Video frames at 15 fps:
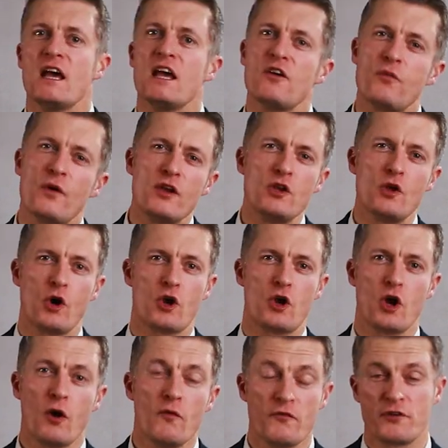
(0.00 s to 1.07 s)
If we're not
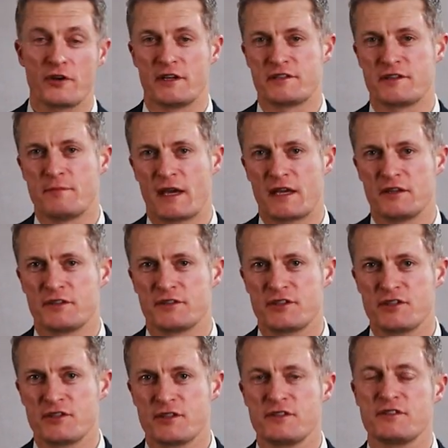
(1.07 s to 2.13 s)
confident in making
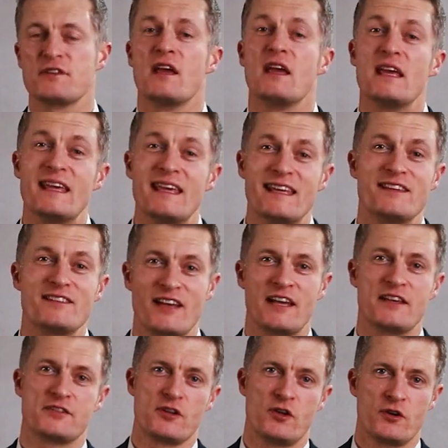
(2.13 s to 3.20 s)
decisions, it
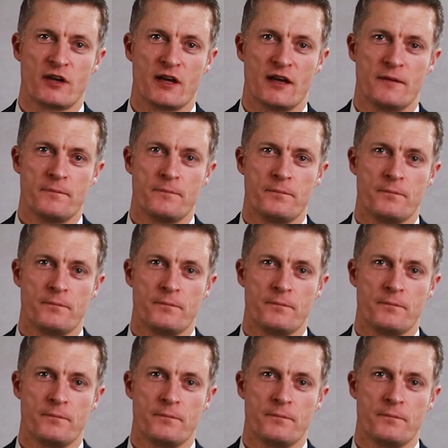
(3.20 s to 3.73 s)
takes longer.